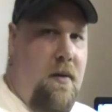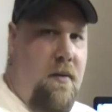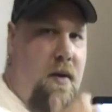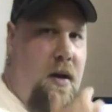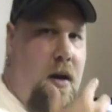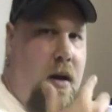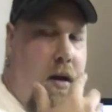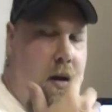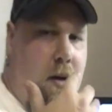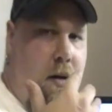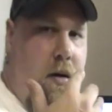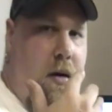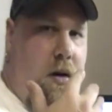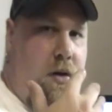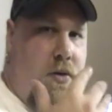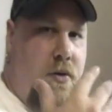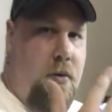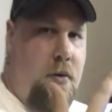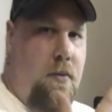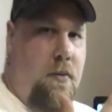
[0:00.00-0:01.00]
giving a,
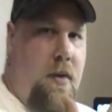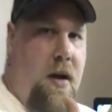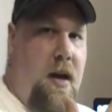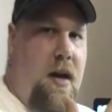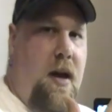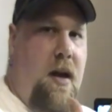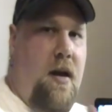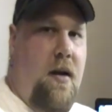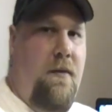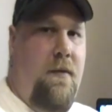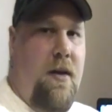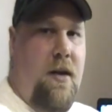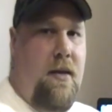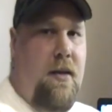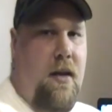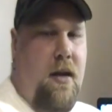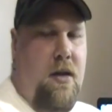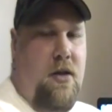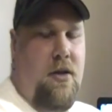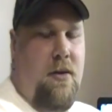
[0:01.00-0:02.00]
a true reading of
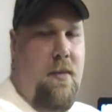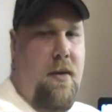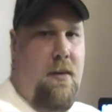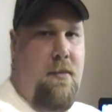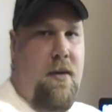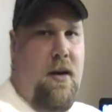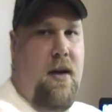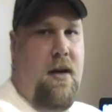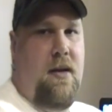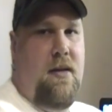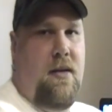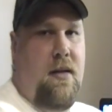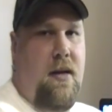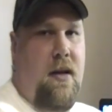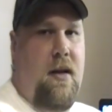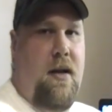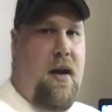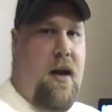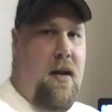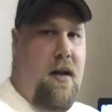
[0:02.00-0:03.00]
what each amendment is,
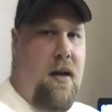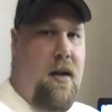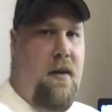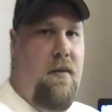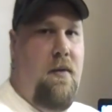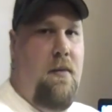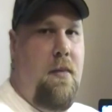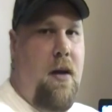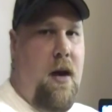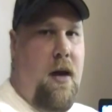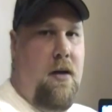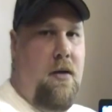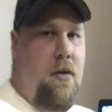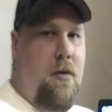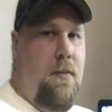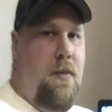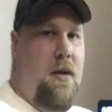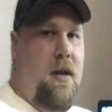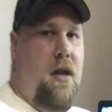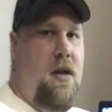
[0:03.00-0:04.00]
and then kind of giving my
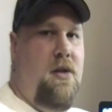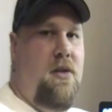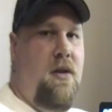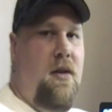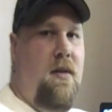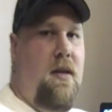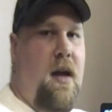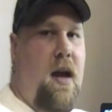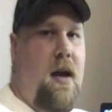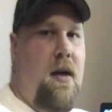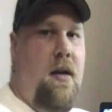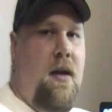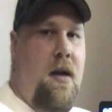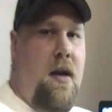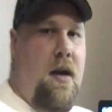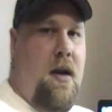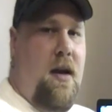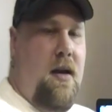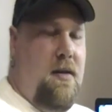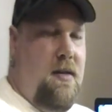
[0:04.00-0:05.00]
interpretation of that
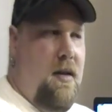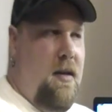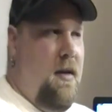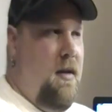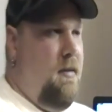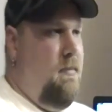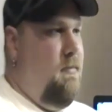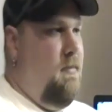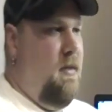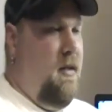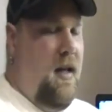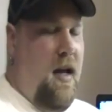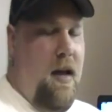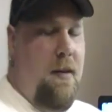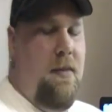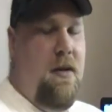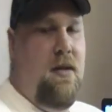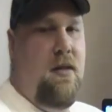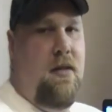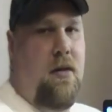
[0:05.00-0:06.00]
as a
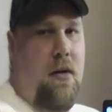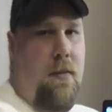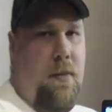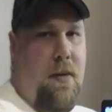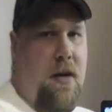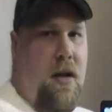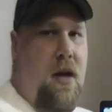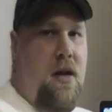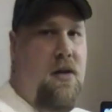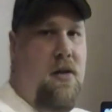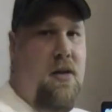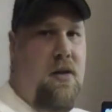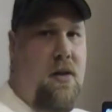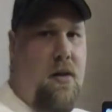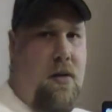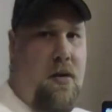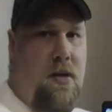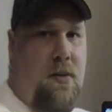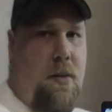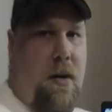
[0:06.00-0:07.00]
layman's interpretation,
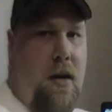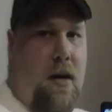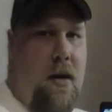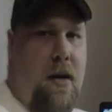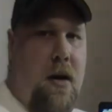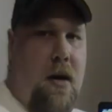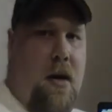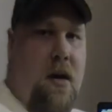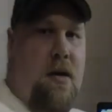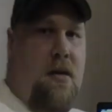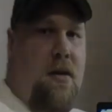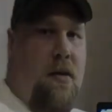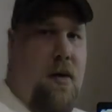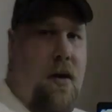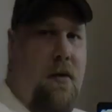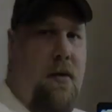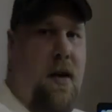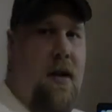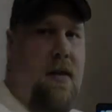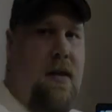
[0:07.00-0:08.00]
so to speak.
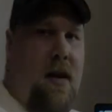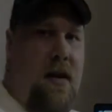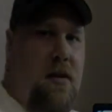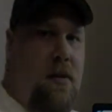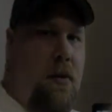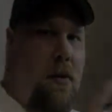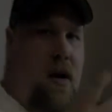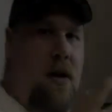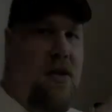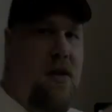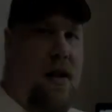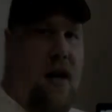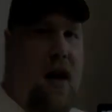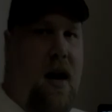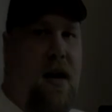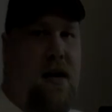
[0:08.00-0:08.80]
So, anyway, thanks for watching,